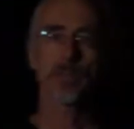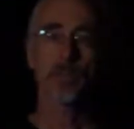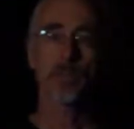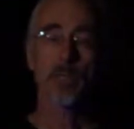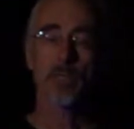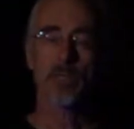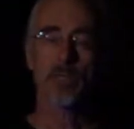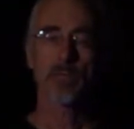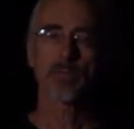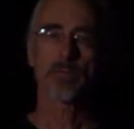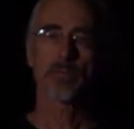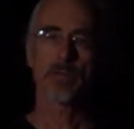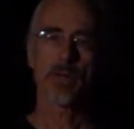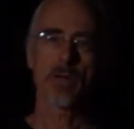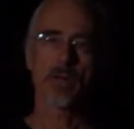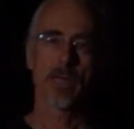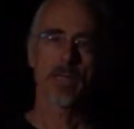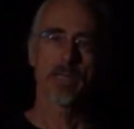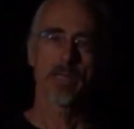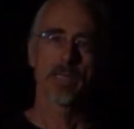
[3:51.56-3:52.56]
what goes
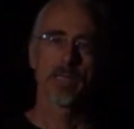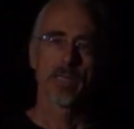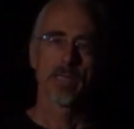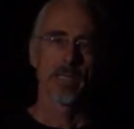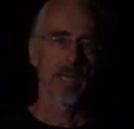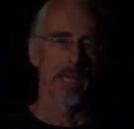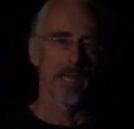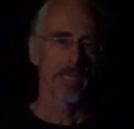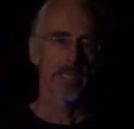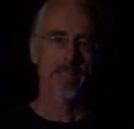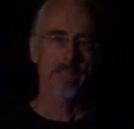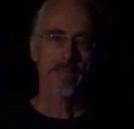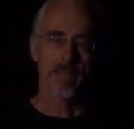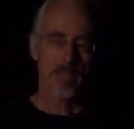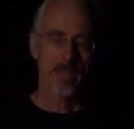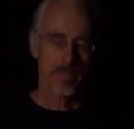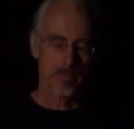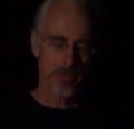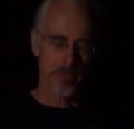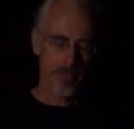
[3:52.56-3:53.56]
on.
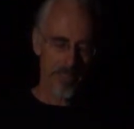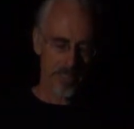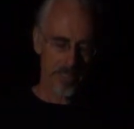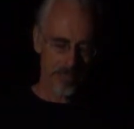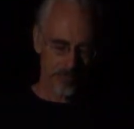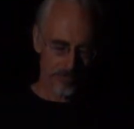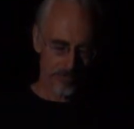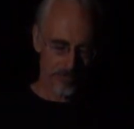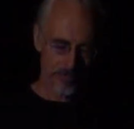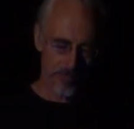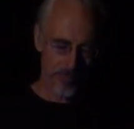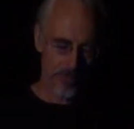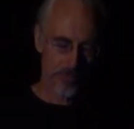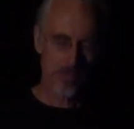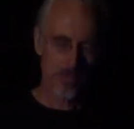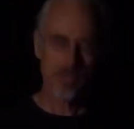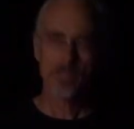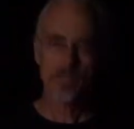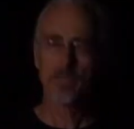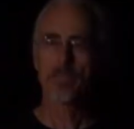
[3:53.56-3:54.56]
Anytime you get
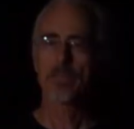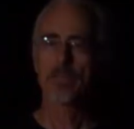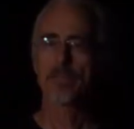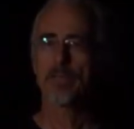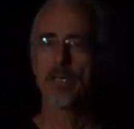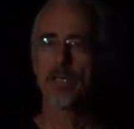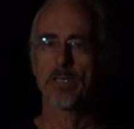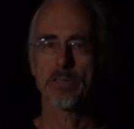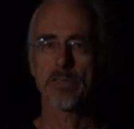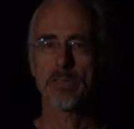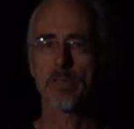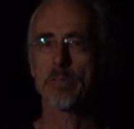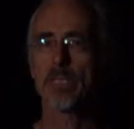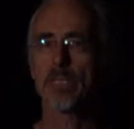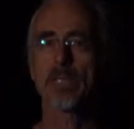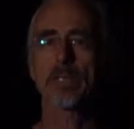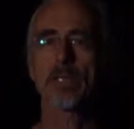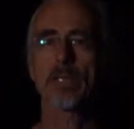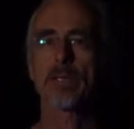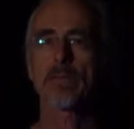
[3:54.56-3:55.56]
confused and you've got too many
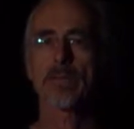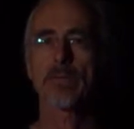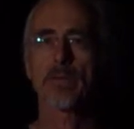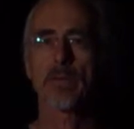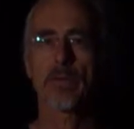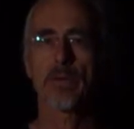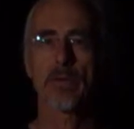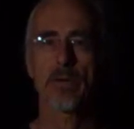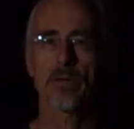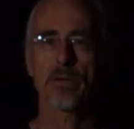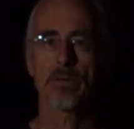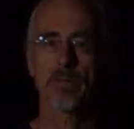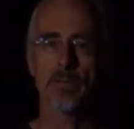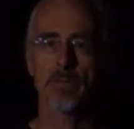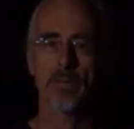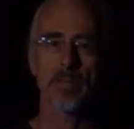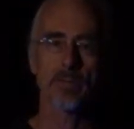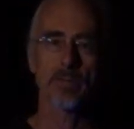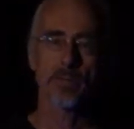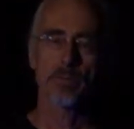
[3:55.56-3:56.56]
things going on, it's
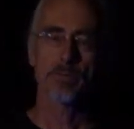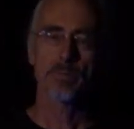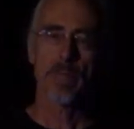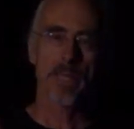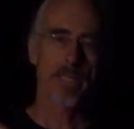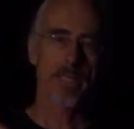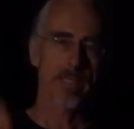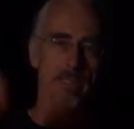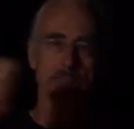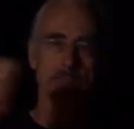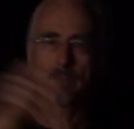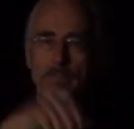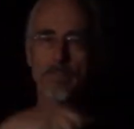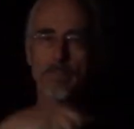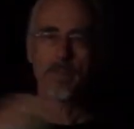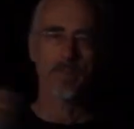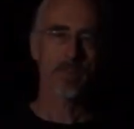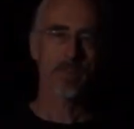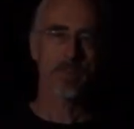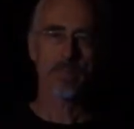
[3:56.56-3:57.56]
like with paint, you
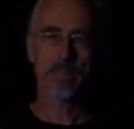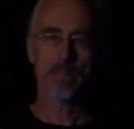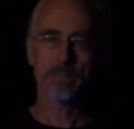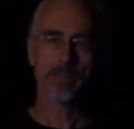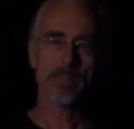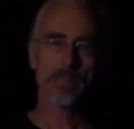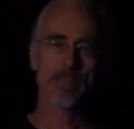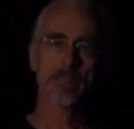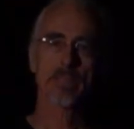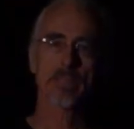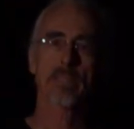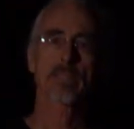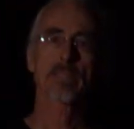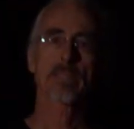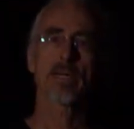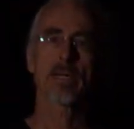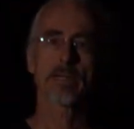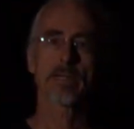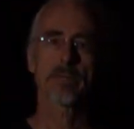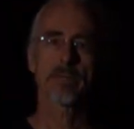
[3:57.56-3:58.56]
put like 16
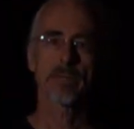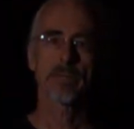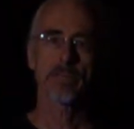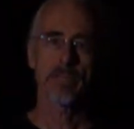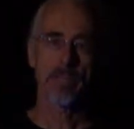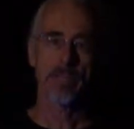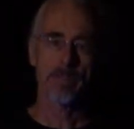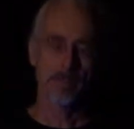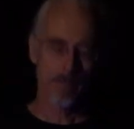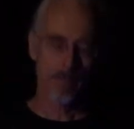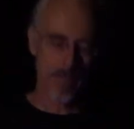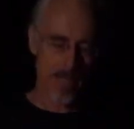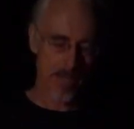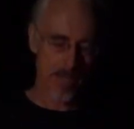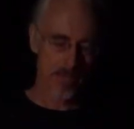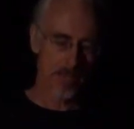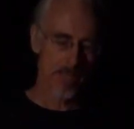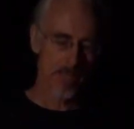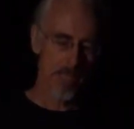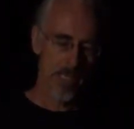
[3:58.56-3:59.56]
colors in, you get brown.